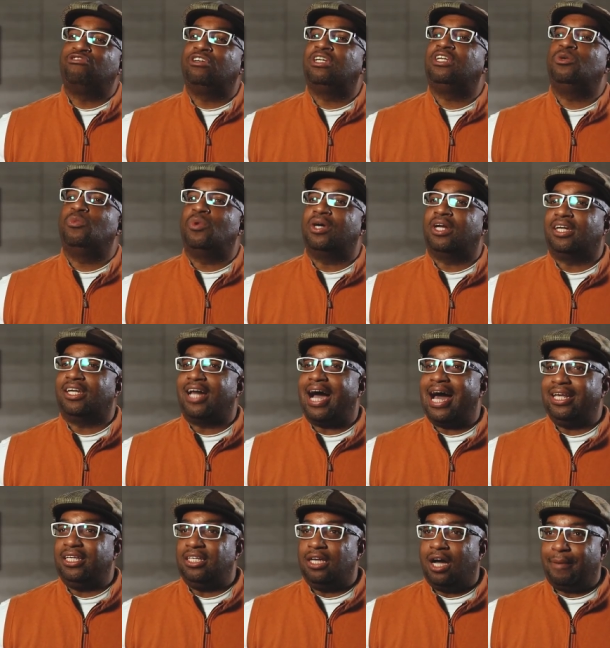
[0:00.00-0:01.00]
really what a
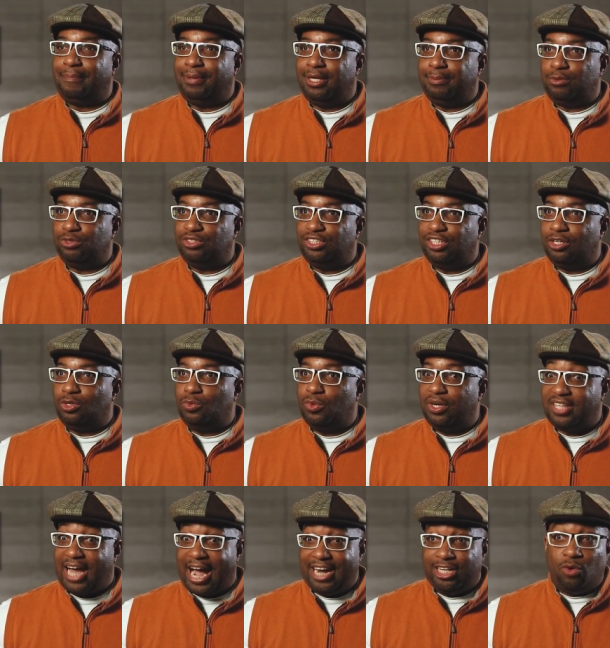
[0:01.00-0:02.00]
lot of young people deal
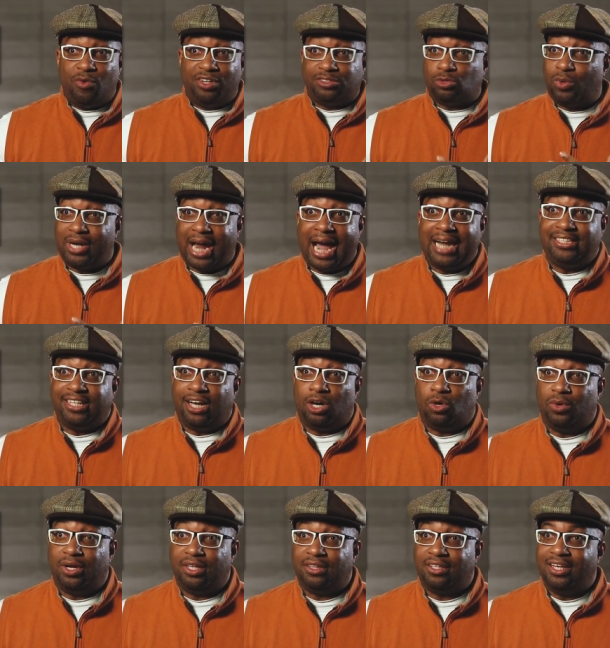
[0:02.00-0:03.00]
with. I know it's what I
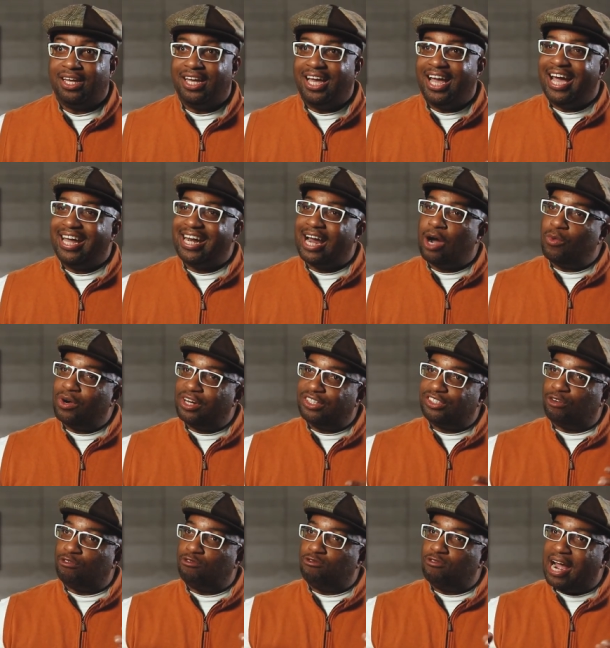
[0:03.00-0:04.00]
dealt with. And I wanted
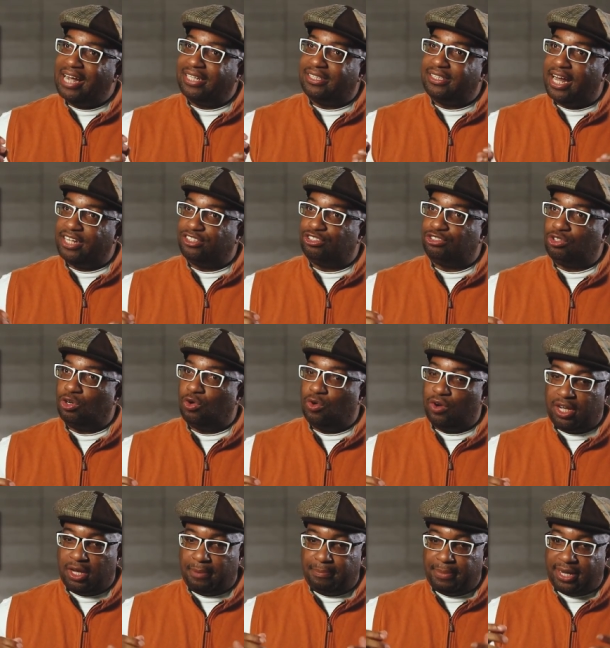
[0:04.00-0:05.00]
to write that
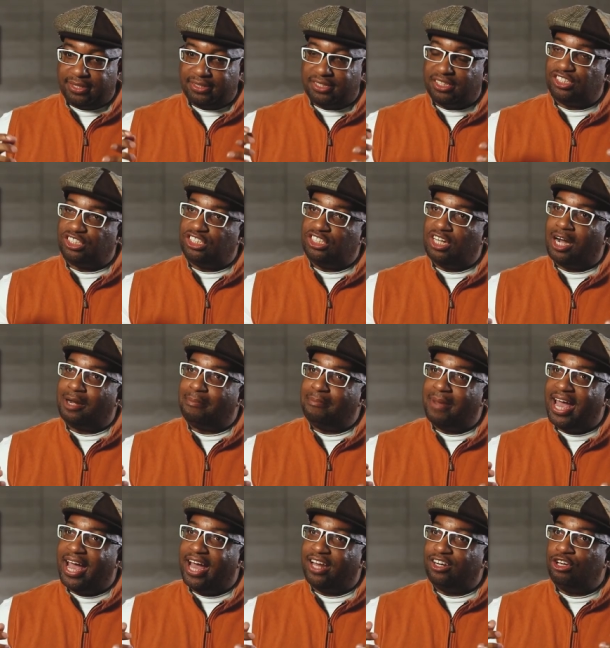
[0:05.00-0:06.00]
story about this young
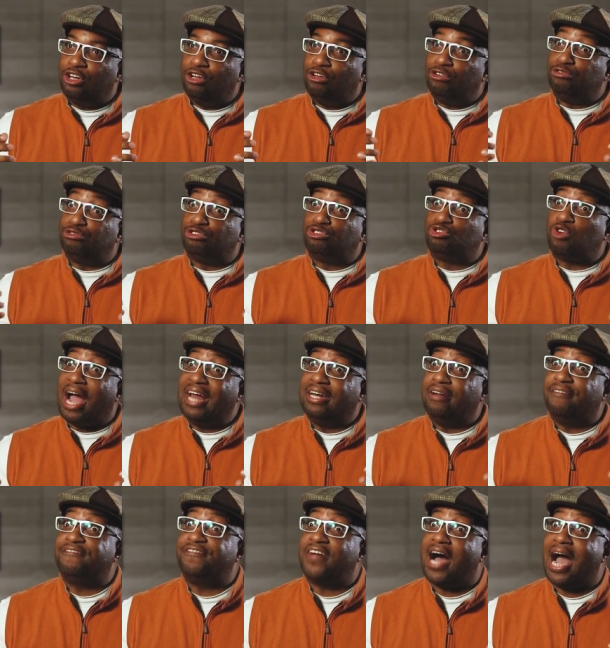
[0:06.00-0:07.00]
man who's trying
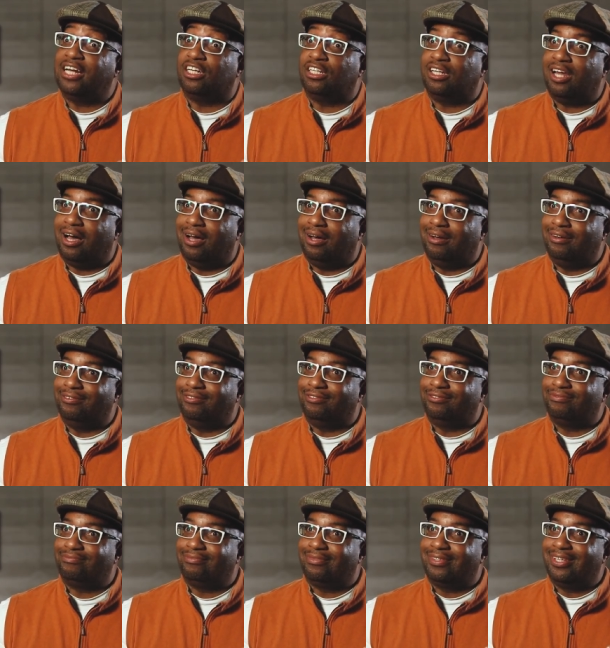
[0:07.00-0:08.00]
to find love,
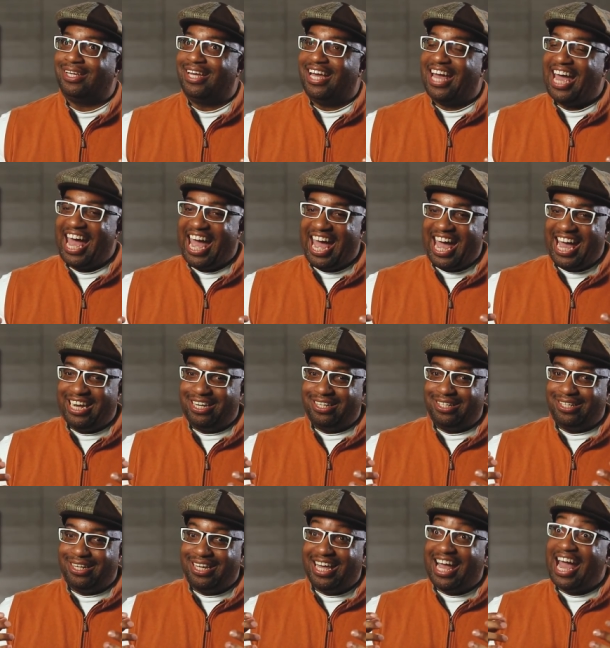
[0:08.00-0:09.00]

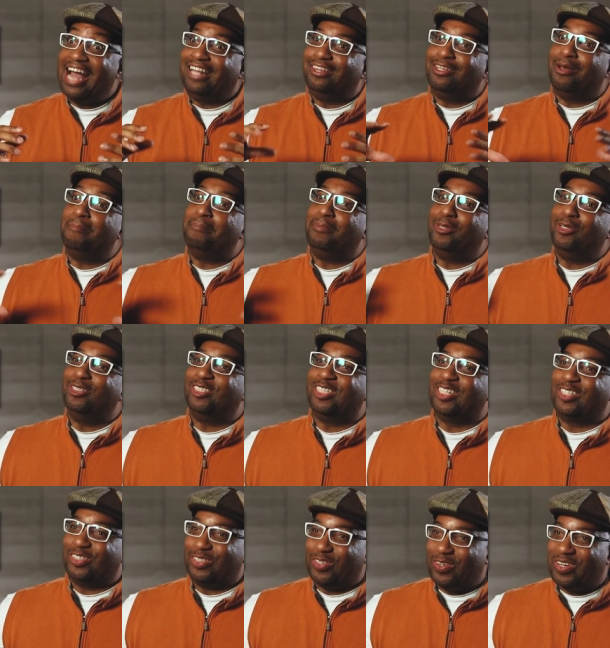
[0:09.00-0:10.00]
and the
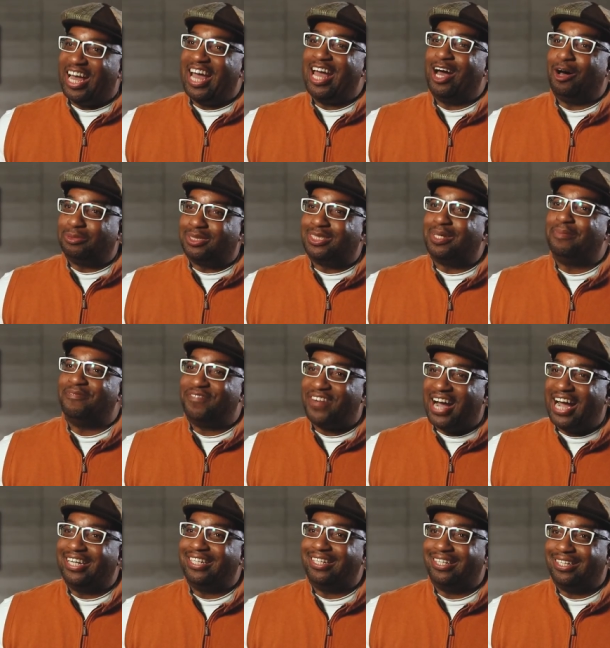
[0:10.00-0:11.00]
music sort of helps him
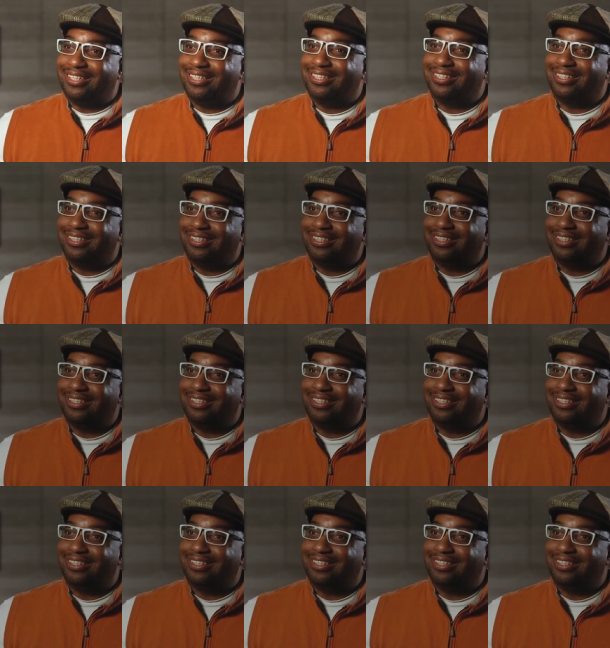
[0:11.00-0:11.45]
find it.